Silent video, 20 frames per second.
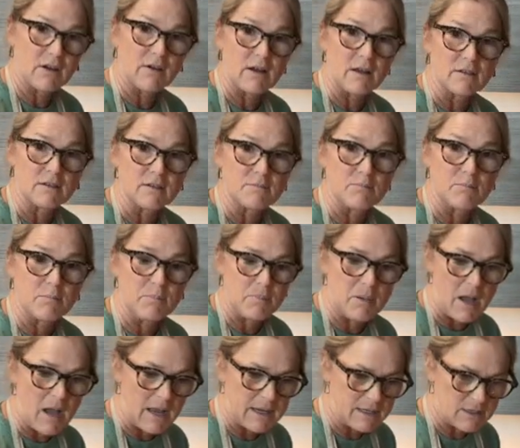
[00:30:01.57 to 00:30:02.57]
out the
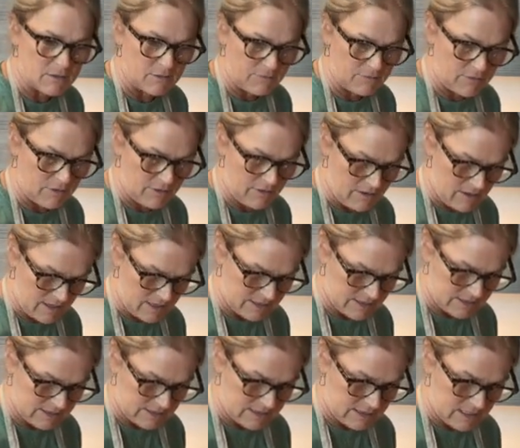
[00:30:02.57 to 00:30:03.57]
binder for
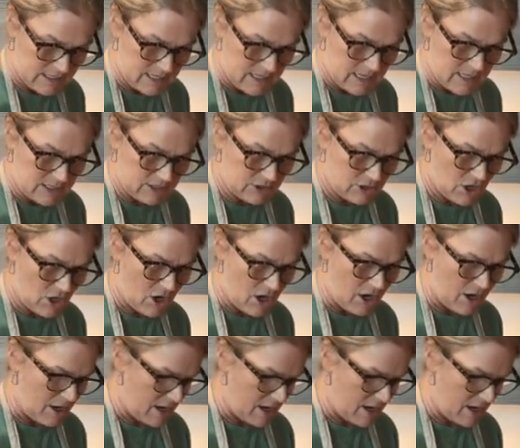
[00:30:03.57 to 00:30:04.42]
this tart,